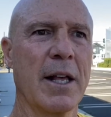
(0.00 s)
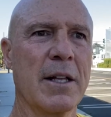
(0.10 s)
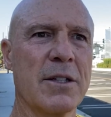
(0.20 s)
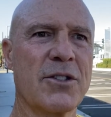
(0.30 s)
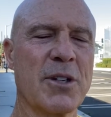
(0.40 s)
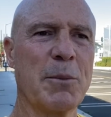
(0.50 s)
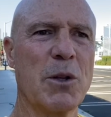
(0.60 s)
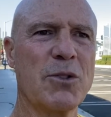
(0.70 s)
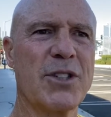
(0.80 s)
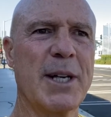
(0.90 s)
Some of
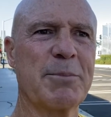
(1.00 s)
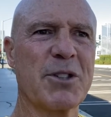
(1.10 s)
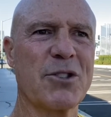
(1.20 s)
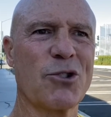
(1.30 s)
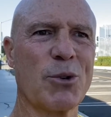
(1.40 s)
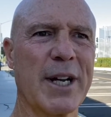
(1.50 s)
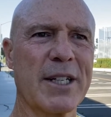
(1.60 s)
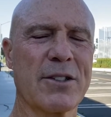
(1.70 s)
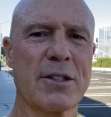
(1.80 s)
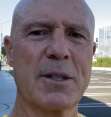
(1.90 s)
those tips and
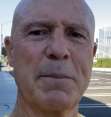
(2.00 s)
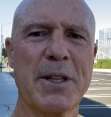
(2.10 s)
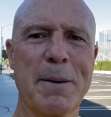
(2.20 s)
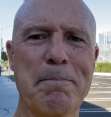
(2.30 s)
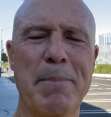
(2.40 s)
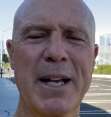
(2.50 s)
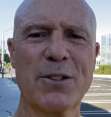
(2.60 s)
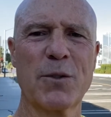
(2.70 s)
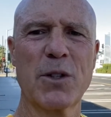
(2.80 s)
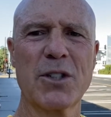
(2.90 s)
tricks to be the
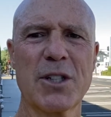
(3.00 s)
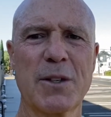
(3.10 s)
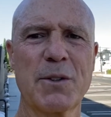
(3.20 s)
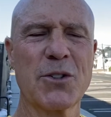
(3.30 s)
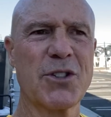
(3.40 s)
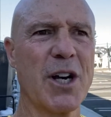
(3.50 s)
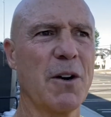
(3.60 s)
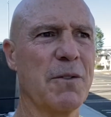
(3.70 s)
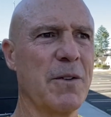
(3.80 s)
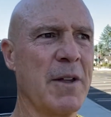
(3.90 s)
best version of
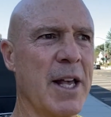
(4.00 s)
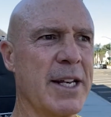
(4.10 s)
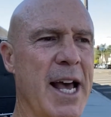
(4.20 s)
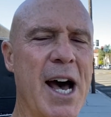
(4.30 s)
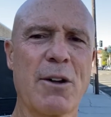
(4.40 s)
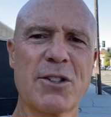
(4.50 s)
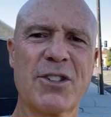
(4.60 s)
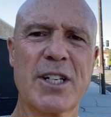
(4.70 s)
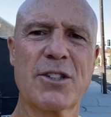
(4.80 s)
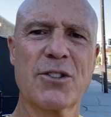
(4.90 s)
yourself, to how to
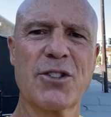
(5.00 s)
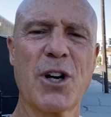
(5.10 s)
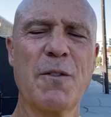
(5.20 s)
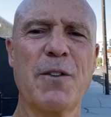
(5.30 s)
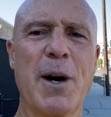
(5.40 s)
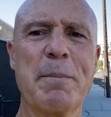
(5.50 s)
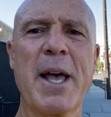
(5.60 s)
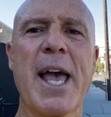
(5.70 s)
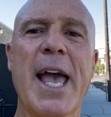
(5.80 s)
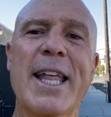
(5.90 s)
set yourself up,
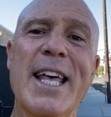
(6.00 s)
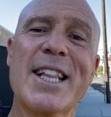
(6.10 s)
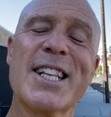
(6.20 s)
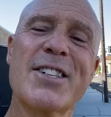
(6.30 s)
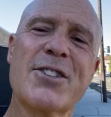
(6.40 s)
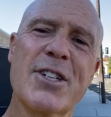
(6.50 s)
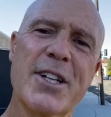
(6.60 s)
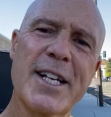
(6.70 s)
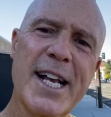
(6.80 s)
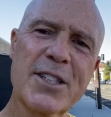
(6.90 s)
and that leads into
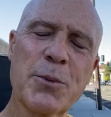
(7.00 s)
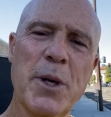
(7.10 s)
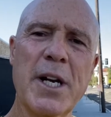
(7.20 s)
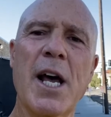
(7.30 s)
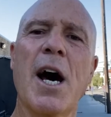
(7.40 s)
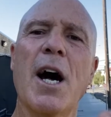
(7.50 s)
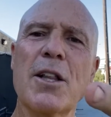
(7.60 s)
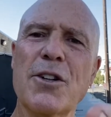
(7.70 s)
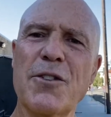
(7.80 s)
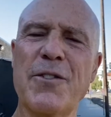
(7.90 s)
the next one, a
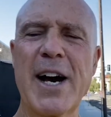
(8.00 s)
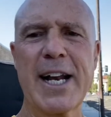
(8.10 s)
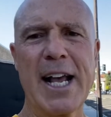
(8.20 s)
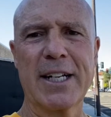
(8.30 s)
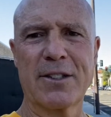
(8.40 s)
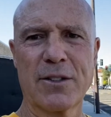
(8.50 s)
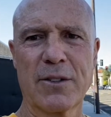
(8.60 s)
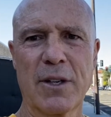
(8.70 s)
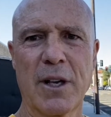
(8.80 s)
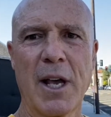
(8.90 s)
little
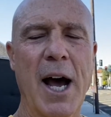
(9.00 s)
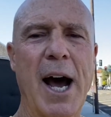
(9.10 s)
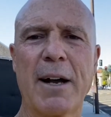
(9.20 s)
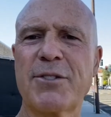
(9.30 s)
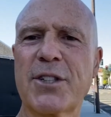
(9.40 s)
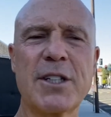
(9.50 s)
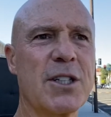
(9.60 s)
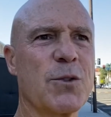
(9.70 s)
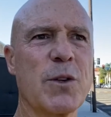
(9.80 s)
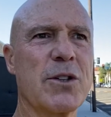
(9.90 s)
finances. I've seen
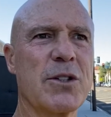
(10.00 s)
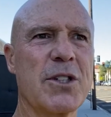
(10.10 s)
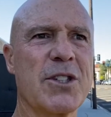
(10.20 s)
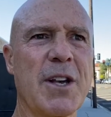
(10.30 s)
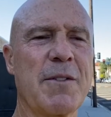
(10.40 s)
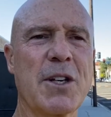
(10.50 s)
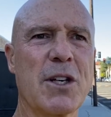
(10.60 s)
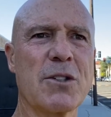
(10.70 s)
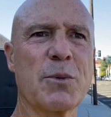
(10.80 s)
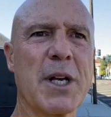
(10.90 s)
this for 37
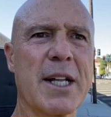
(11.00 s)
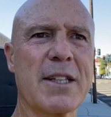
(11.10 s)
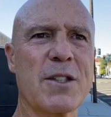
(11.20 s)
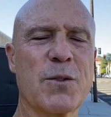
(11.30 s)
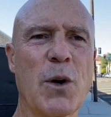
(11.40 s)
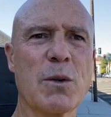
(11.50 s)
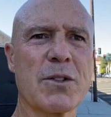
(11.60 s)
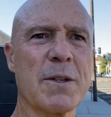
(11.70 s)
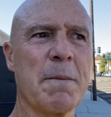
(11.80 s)
years. We got these folks,